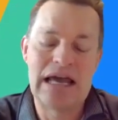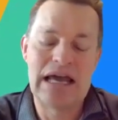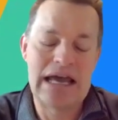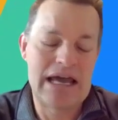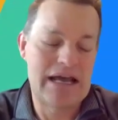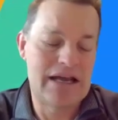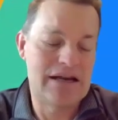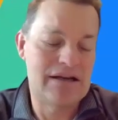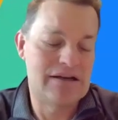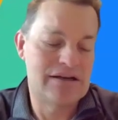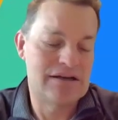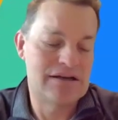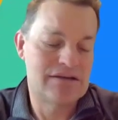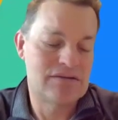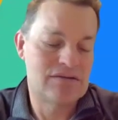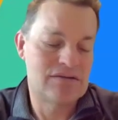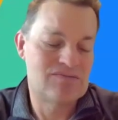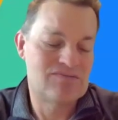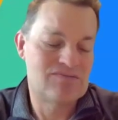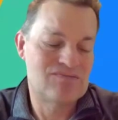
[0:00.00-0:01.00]
And
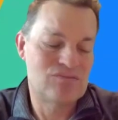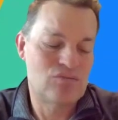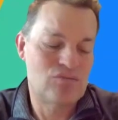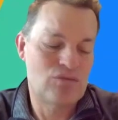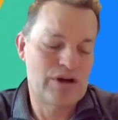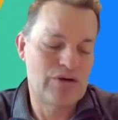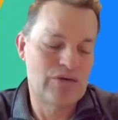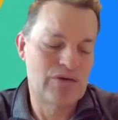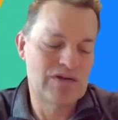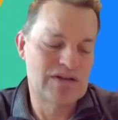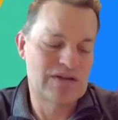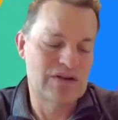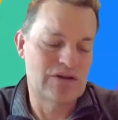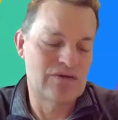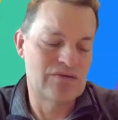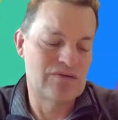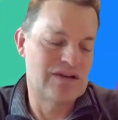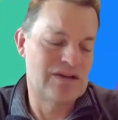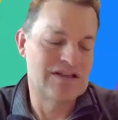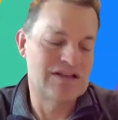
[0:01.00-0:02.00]
we
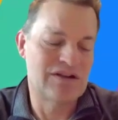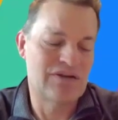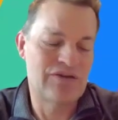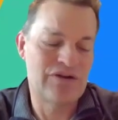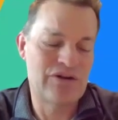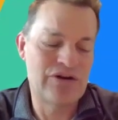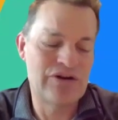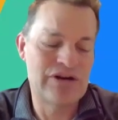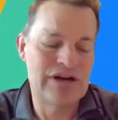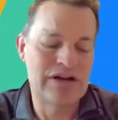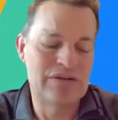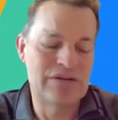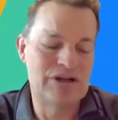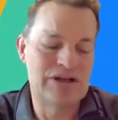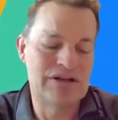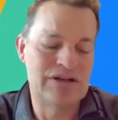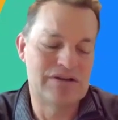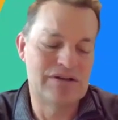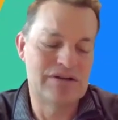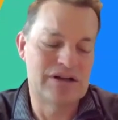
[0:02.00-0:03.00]
also, there's a third
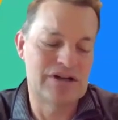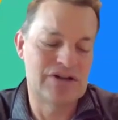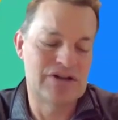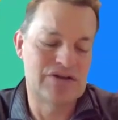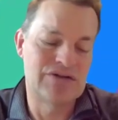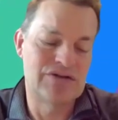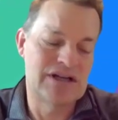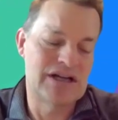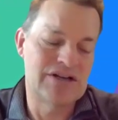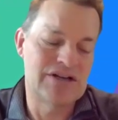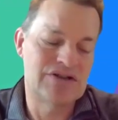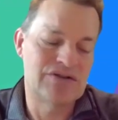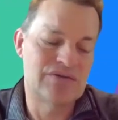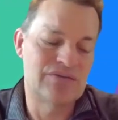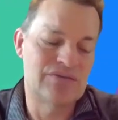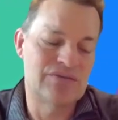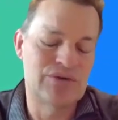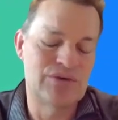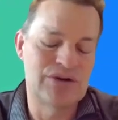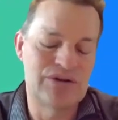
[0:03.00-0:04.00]
element that I should touch
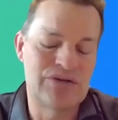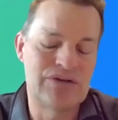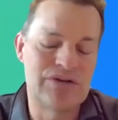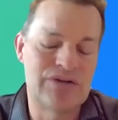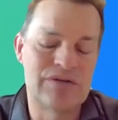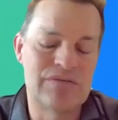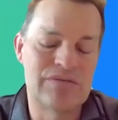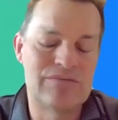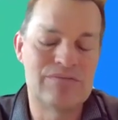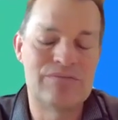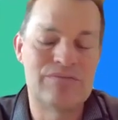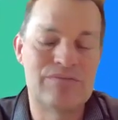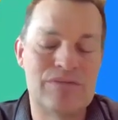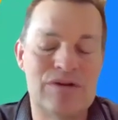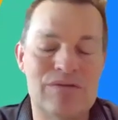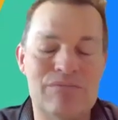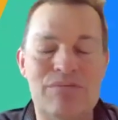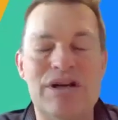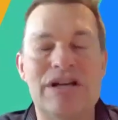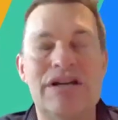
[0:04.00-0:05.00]
on with the
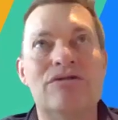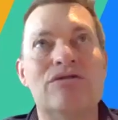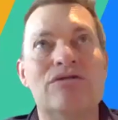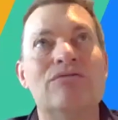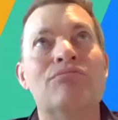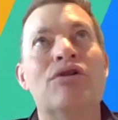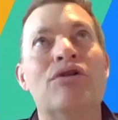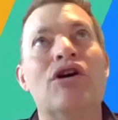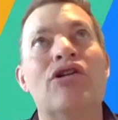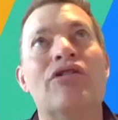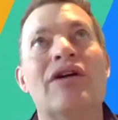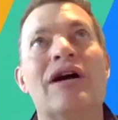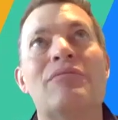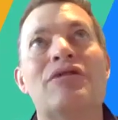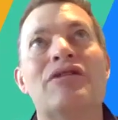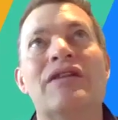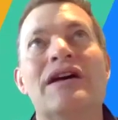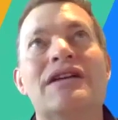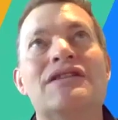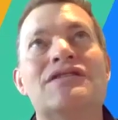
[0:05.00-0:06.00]
Pinnacle program,
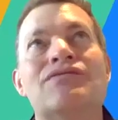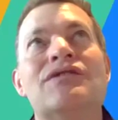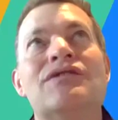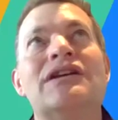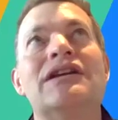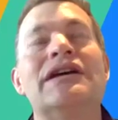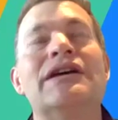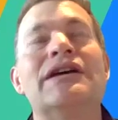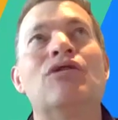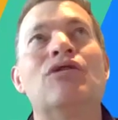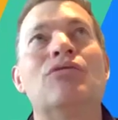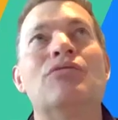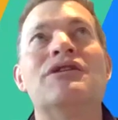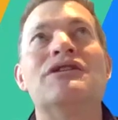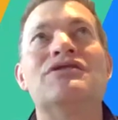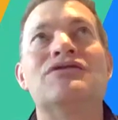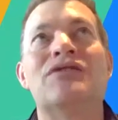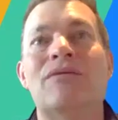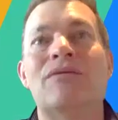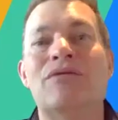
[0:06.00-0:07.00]
and that's really what
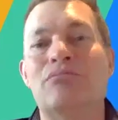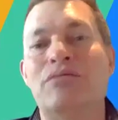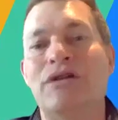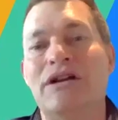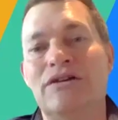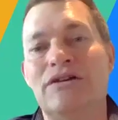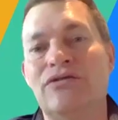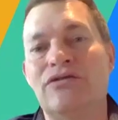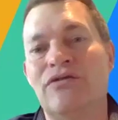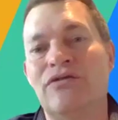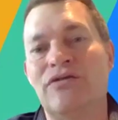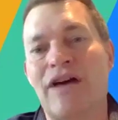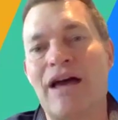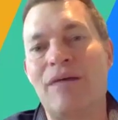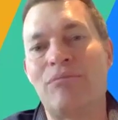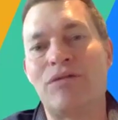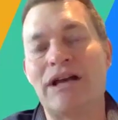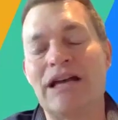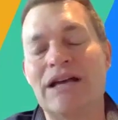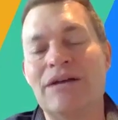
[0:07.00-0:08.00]
we term the Pinnacle
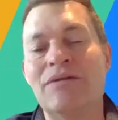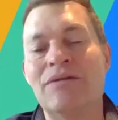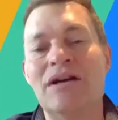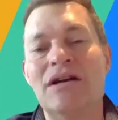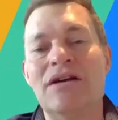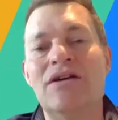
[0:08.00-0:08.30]
family.